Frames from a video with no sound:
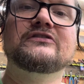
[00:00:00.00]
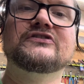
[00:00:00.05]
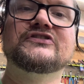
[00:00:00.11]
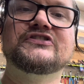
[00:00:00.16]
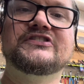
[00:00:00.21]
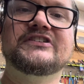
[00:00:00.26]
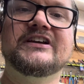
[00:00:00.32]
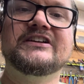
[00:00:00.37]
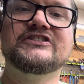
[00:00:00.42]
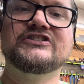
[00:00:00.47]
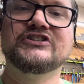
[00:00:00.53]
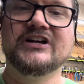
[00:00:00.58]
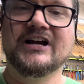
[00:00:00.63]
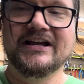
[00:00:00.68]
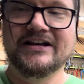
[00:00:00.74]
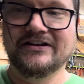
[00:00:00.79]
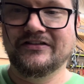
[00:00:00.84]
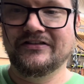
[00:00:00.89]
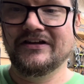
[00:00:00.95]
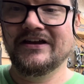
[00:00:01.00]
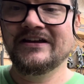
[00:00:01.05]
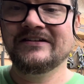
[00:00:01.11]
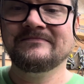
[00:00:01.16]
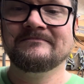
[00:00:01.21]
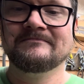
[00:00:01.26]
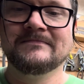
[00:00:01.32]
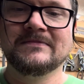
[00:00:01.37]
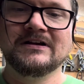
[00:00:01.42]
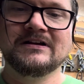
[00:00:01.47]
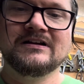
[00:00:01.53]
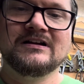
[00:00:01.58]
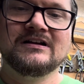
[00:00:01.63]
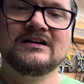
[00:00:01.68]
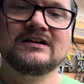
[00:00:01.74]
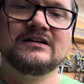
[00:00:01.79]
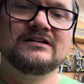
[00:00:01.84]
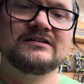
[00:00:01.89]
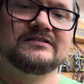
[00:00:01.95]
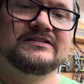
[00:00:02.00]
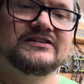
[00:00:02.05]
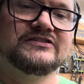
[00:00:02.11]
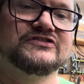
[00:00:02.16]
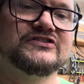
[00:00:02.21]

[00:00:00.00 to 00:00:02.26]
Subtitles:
stitch kind of thing. Here's